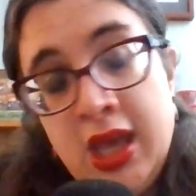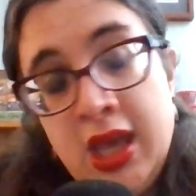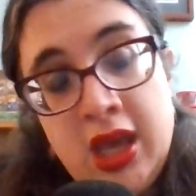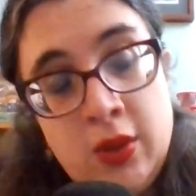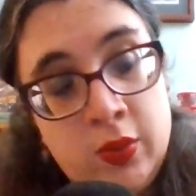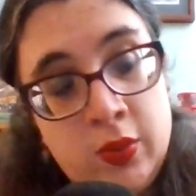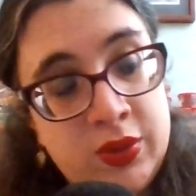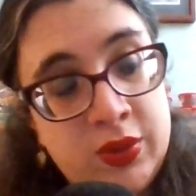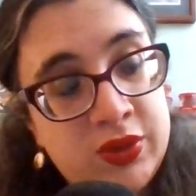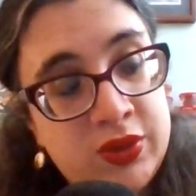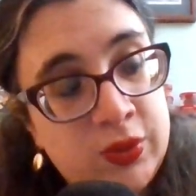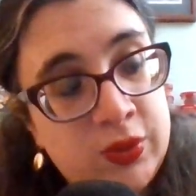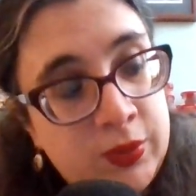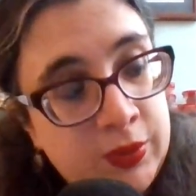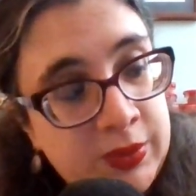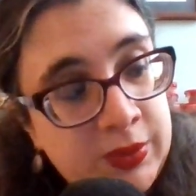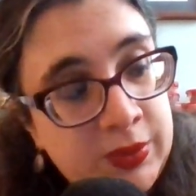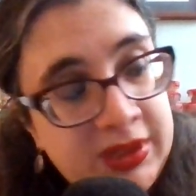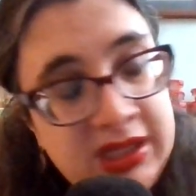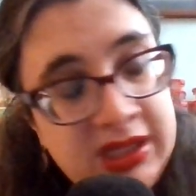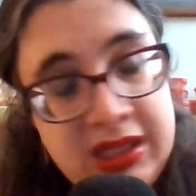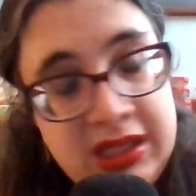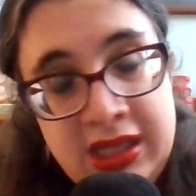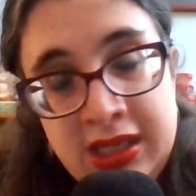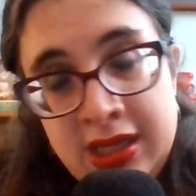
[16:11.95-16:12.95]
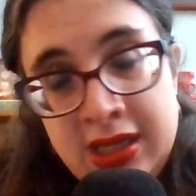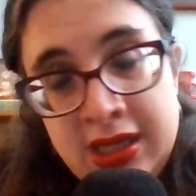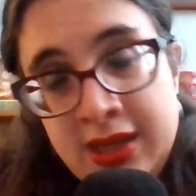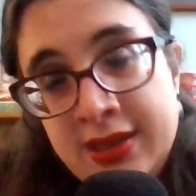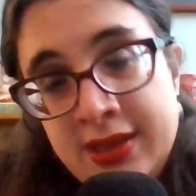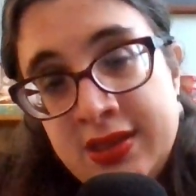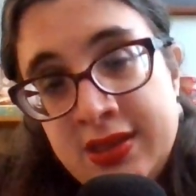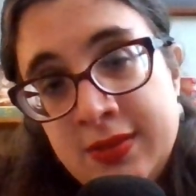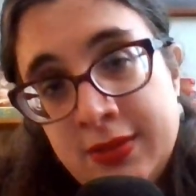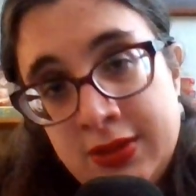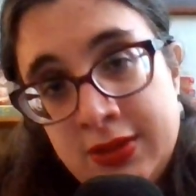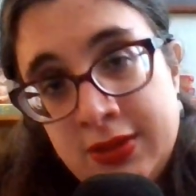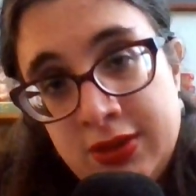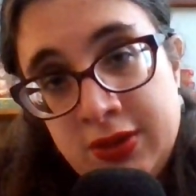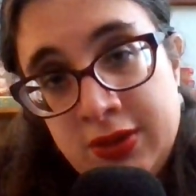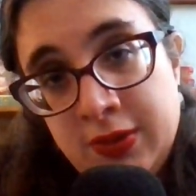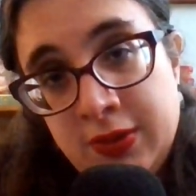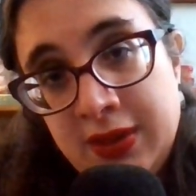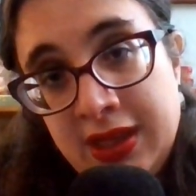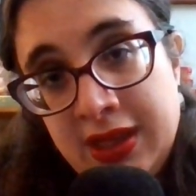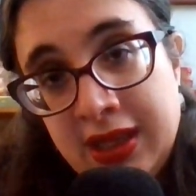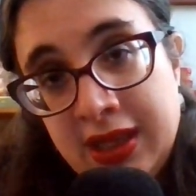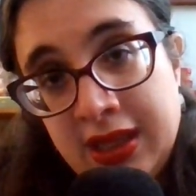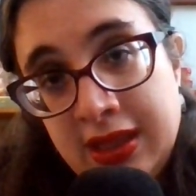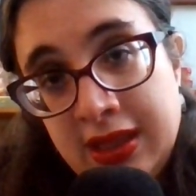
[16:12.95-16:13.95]
And what's really nice about
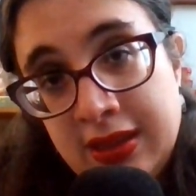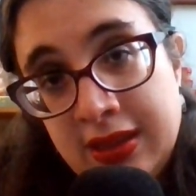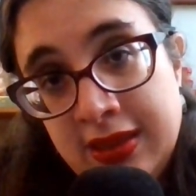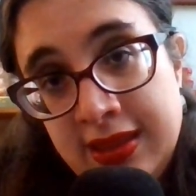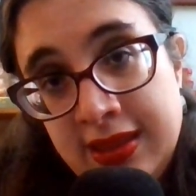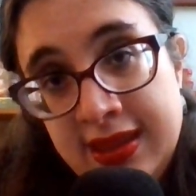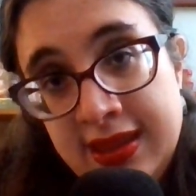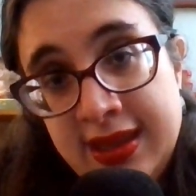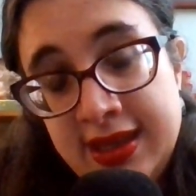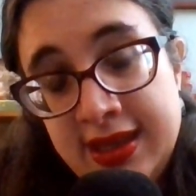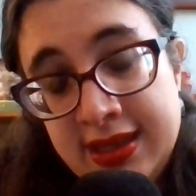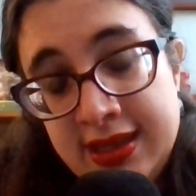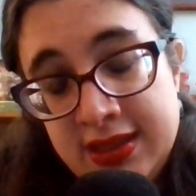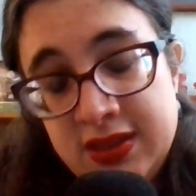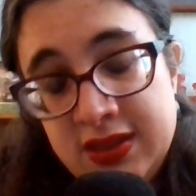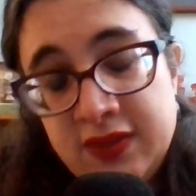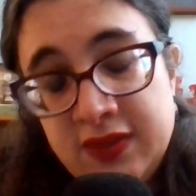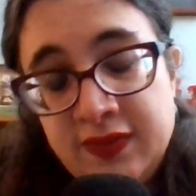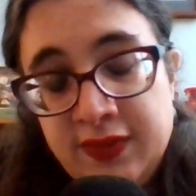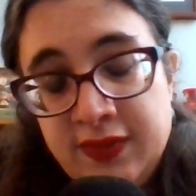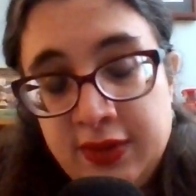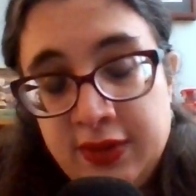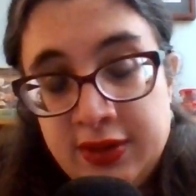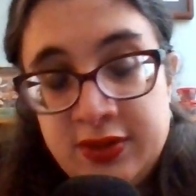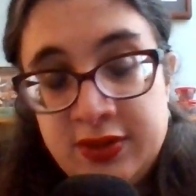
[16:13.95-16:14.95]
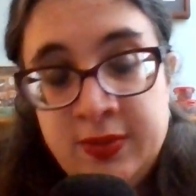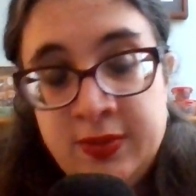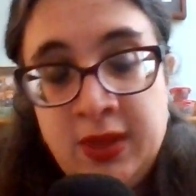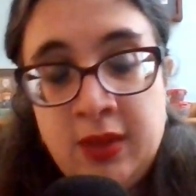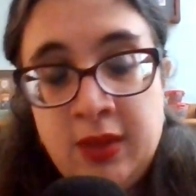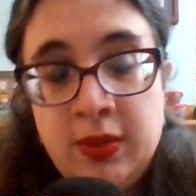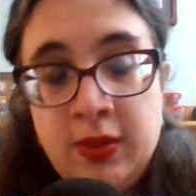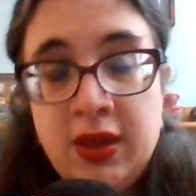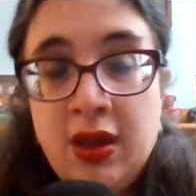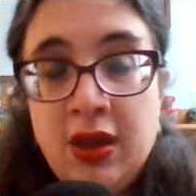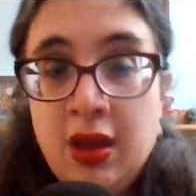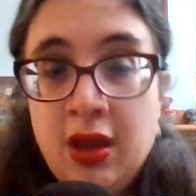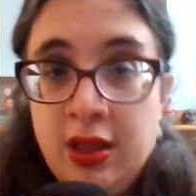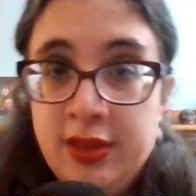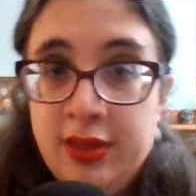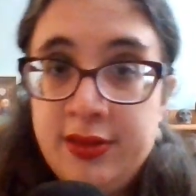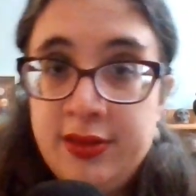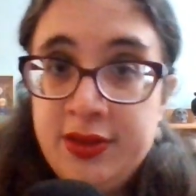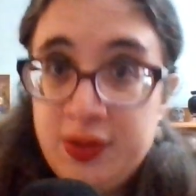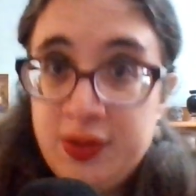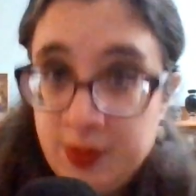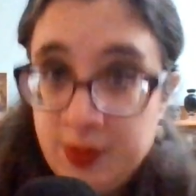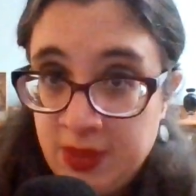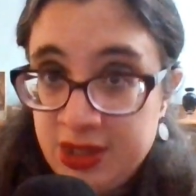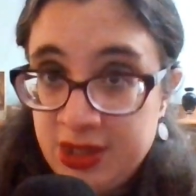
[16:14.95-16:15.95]
doing this versus maybe other
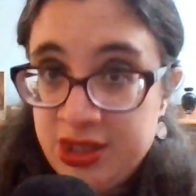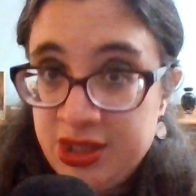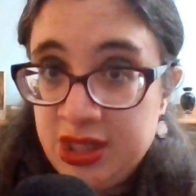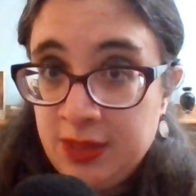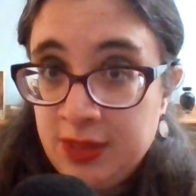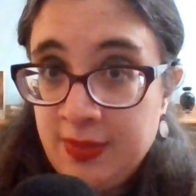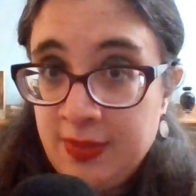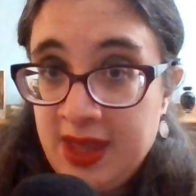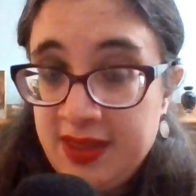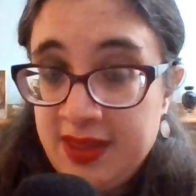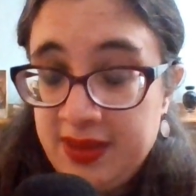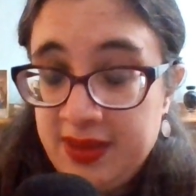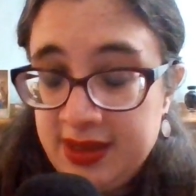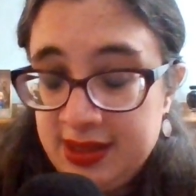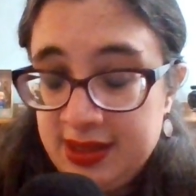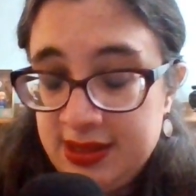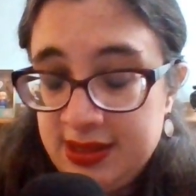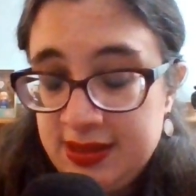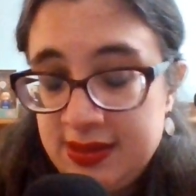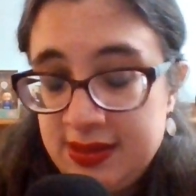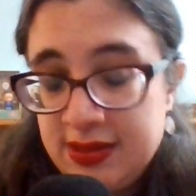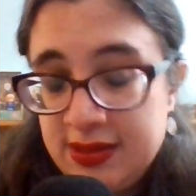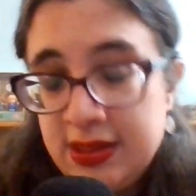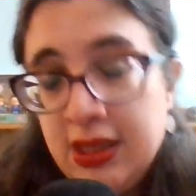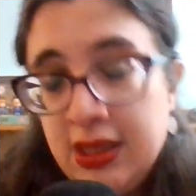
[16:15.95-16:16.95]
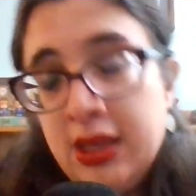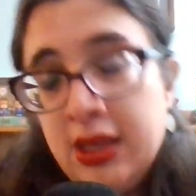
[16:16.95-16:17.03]
smudging methods,